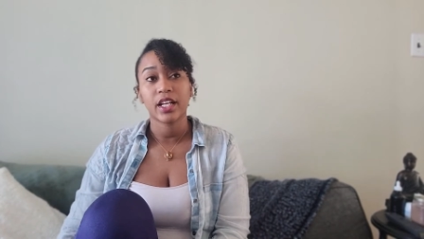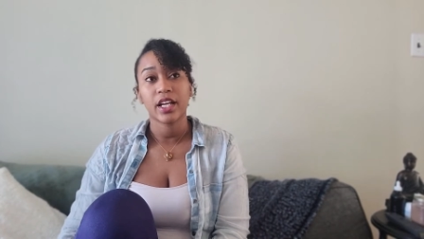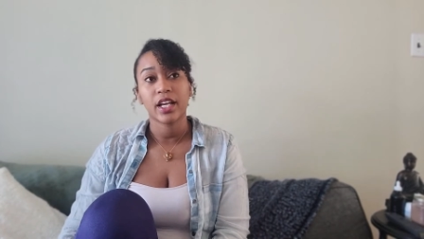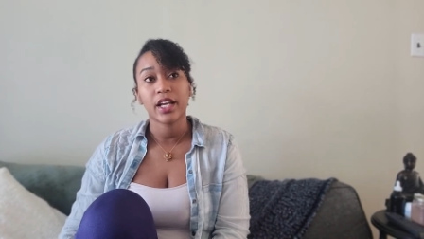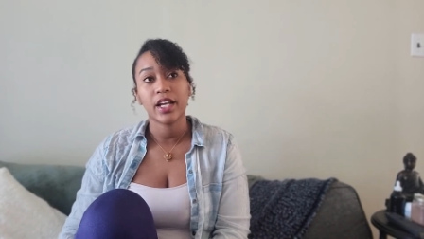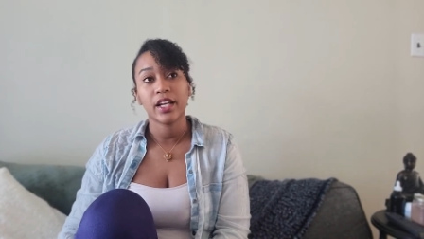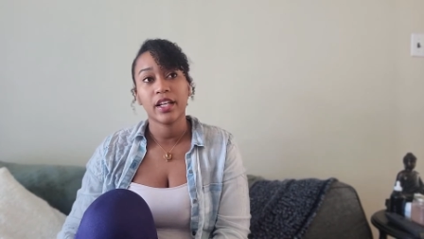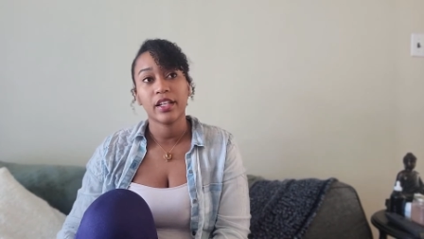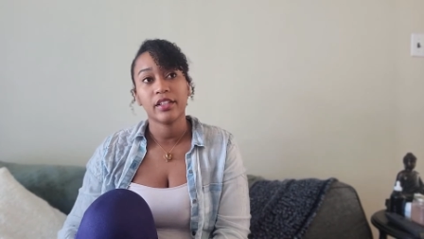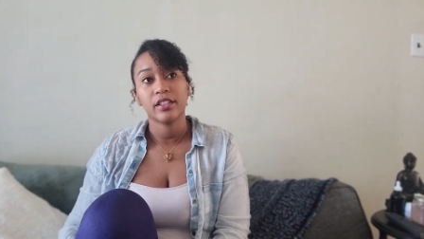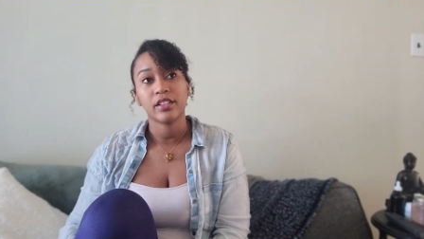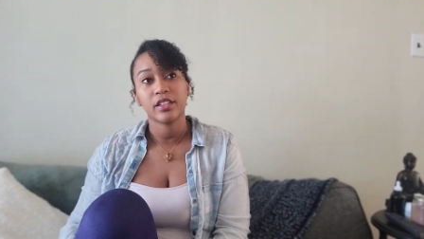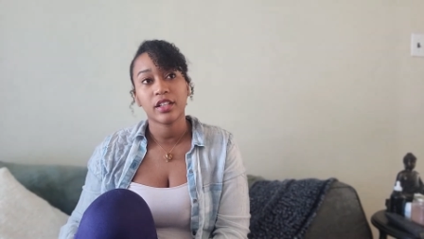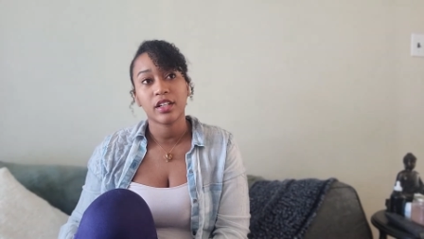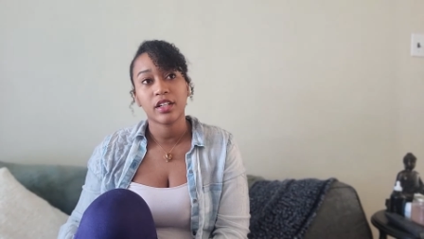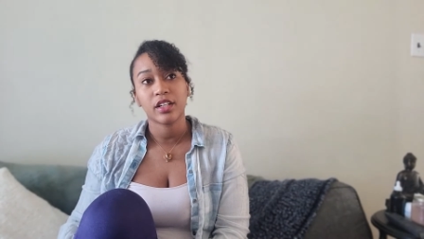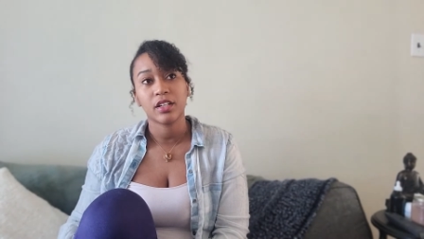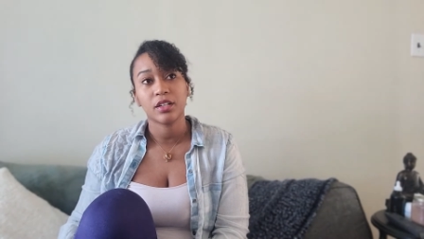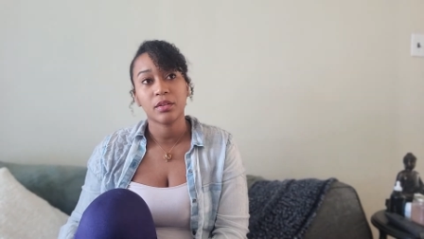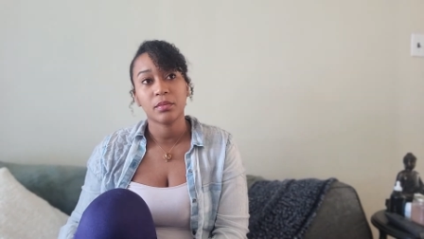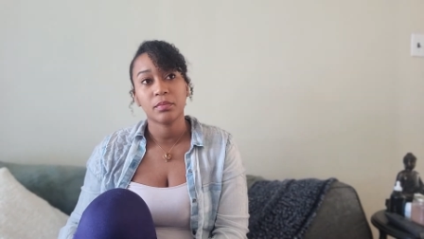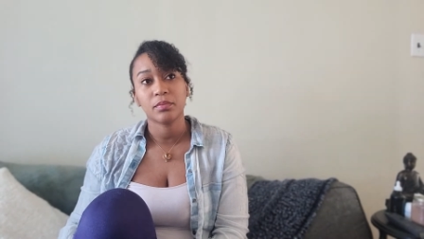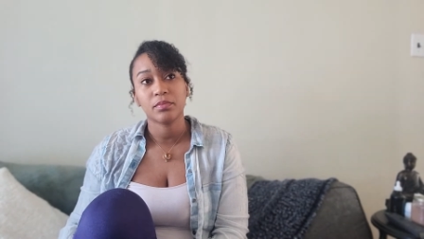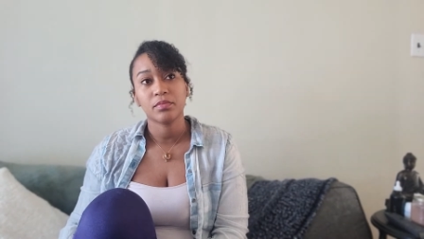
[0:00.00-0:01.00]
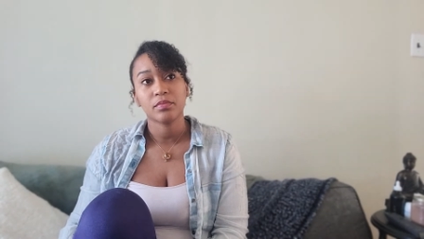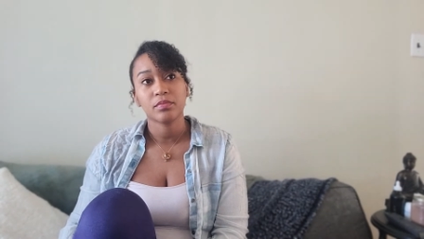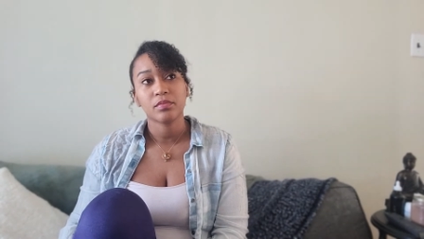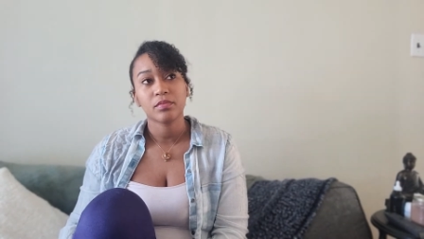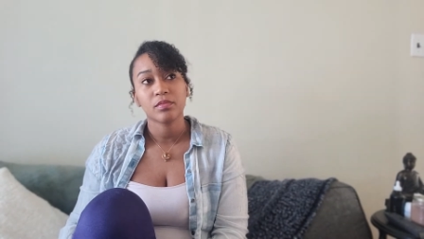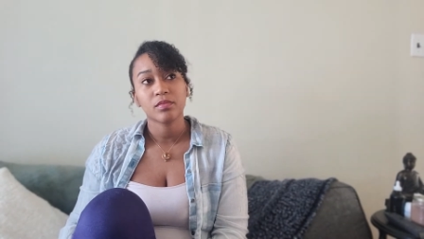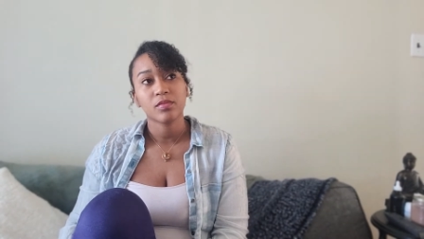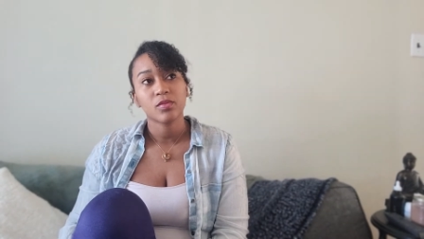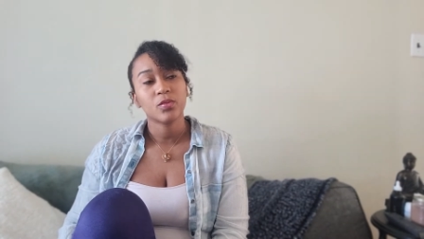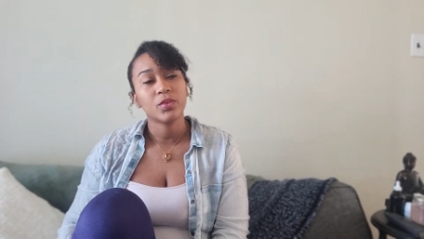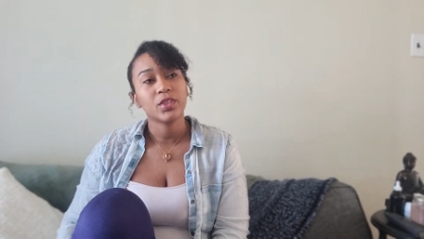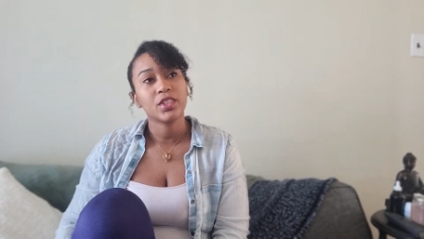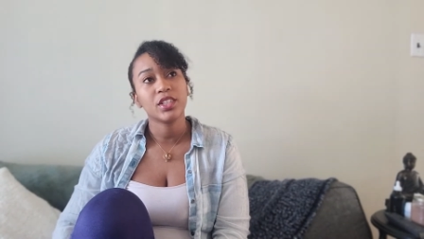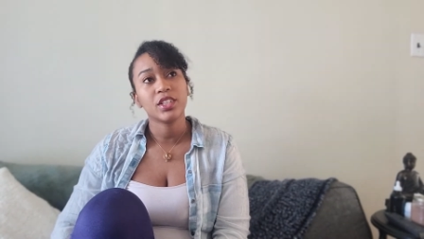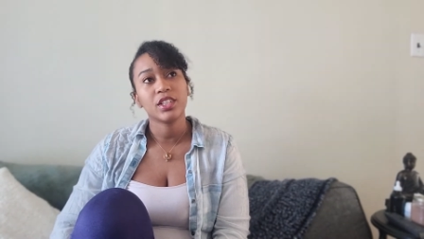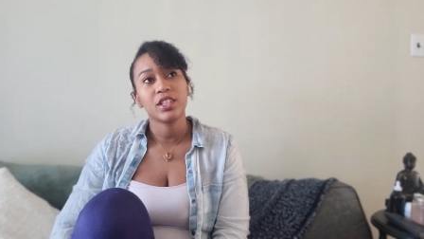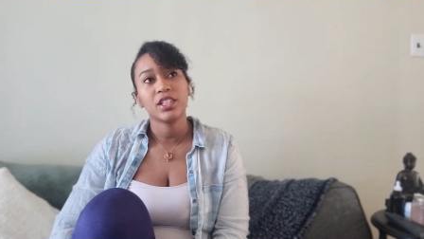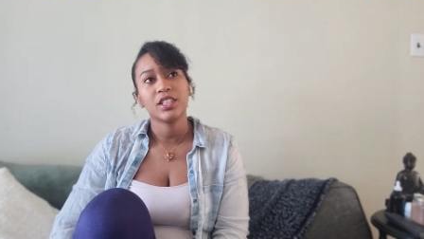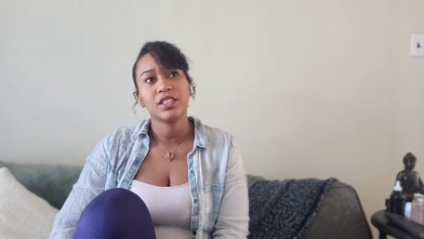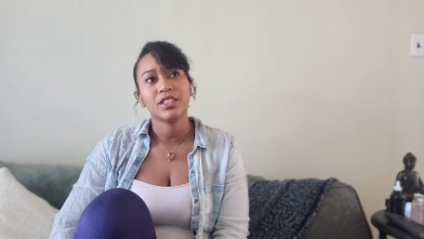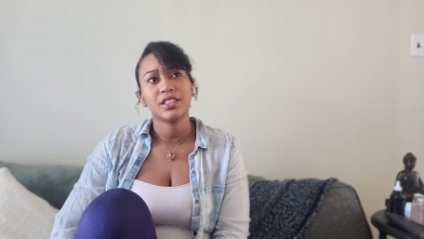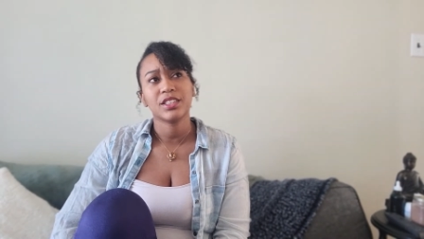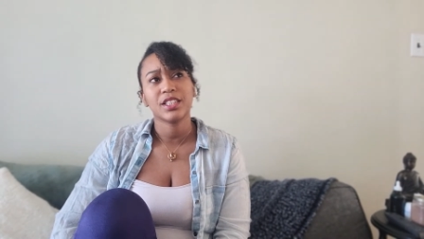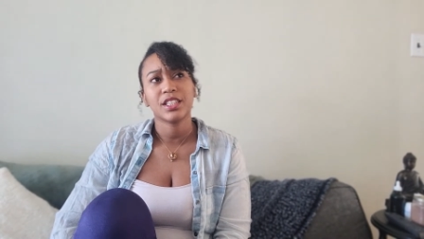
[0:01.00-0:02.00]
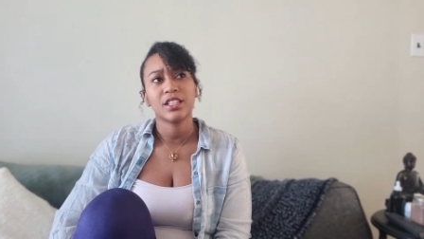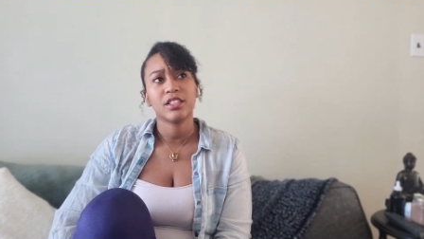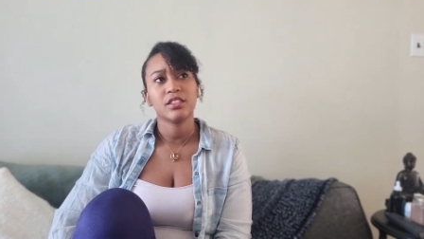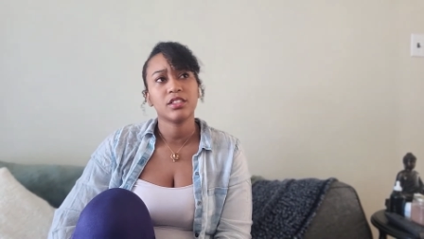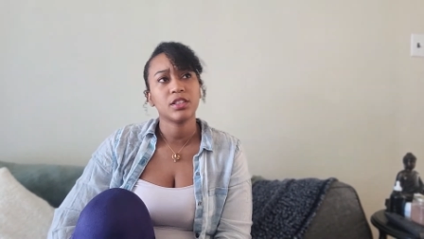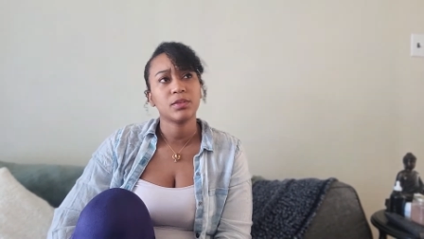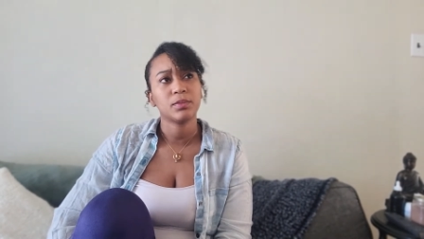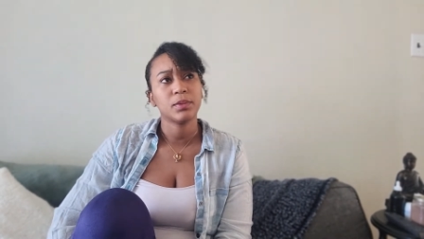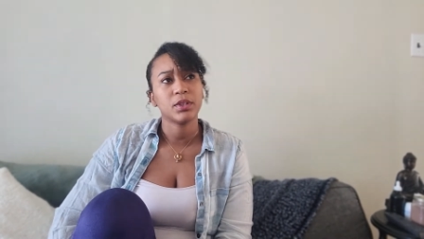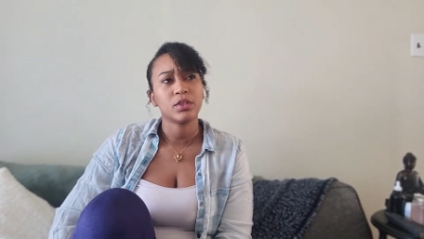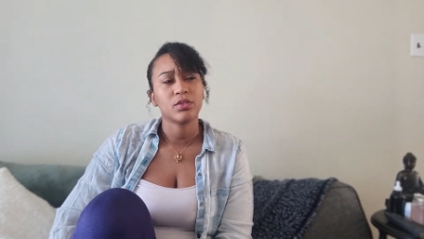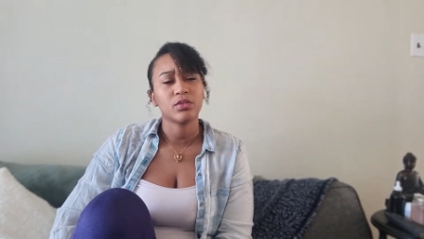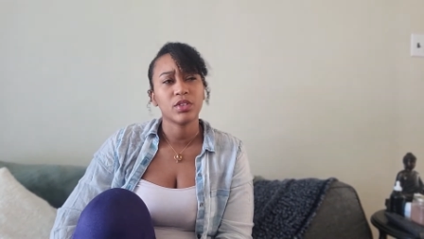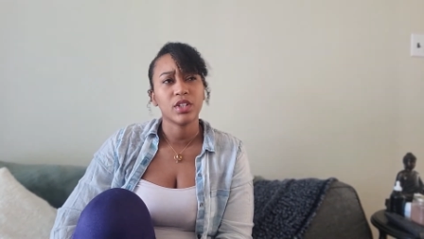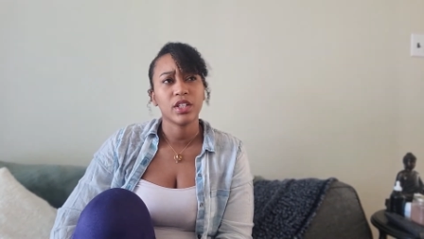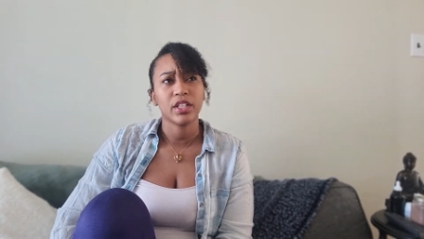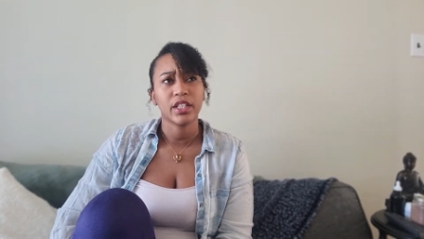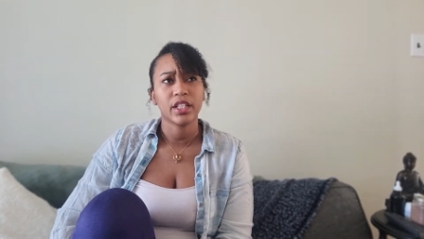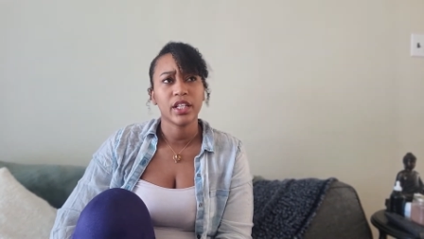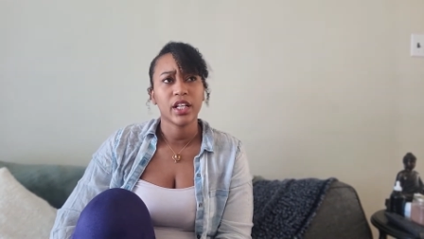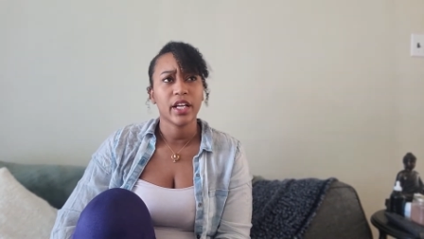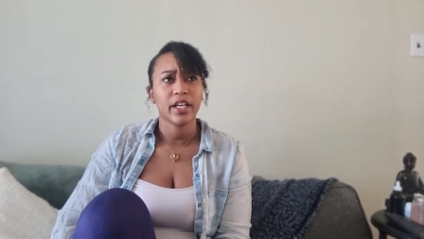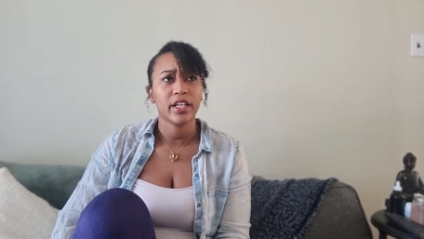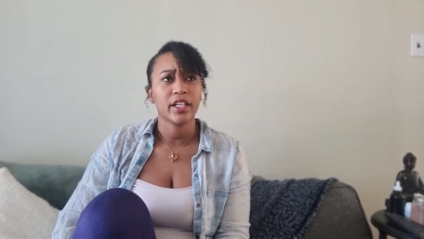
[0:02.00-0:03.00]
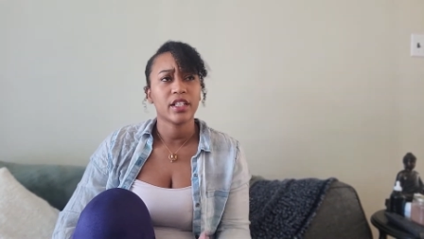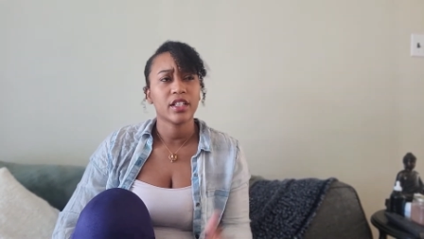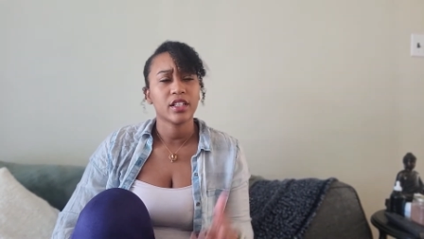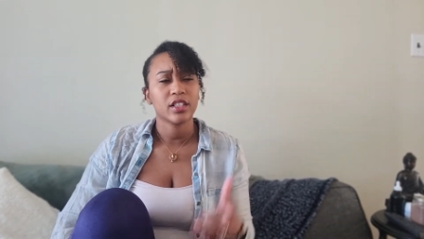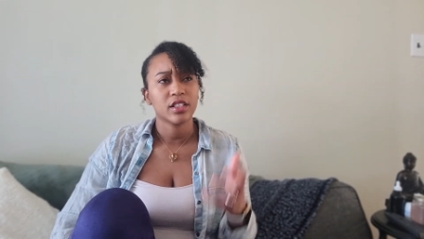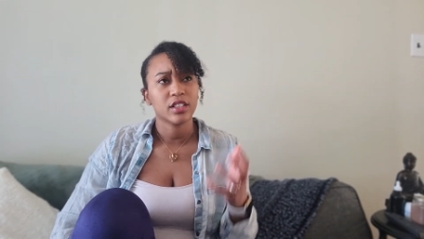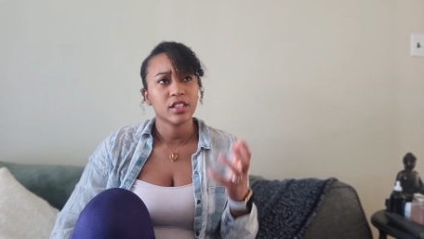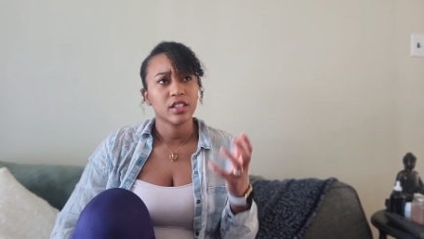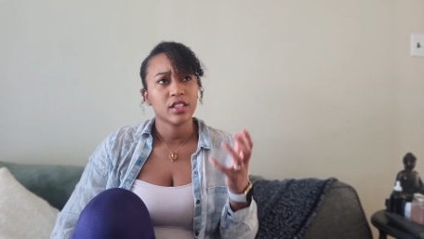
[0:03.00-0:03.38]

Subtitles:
And one of the things that has been really like